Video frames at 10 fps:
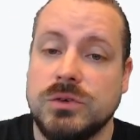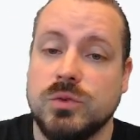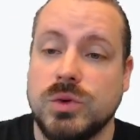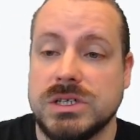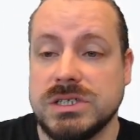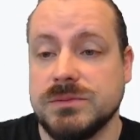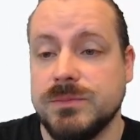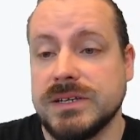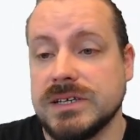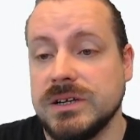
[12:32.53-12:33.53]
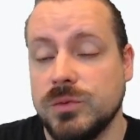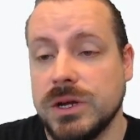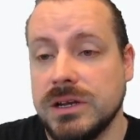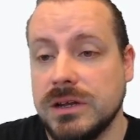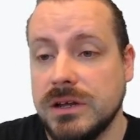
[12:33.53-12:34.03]
which is basically
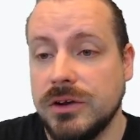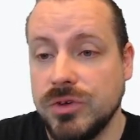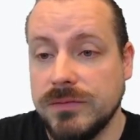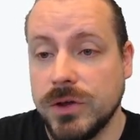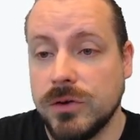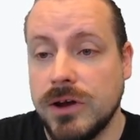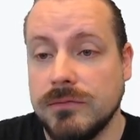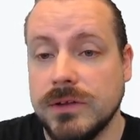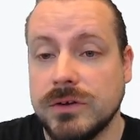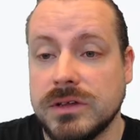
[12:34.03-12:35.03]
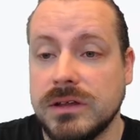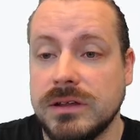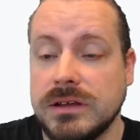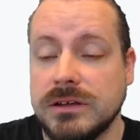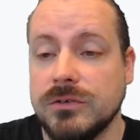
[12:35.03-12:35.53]
when a reviewer have looked at
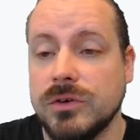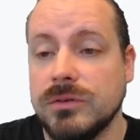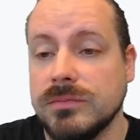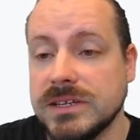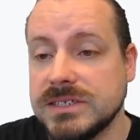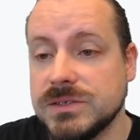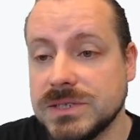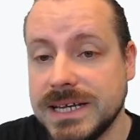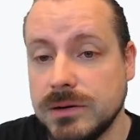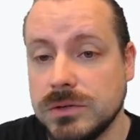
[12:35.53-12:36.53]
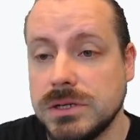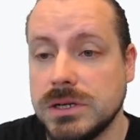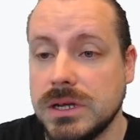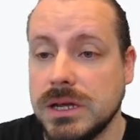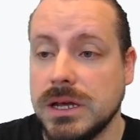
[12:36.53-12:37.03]
or listened to a sound
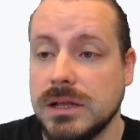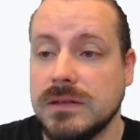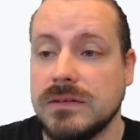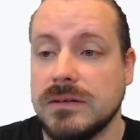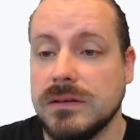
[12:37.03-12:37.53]
and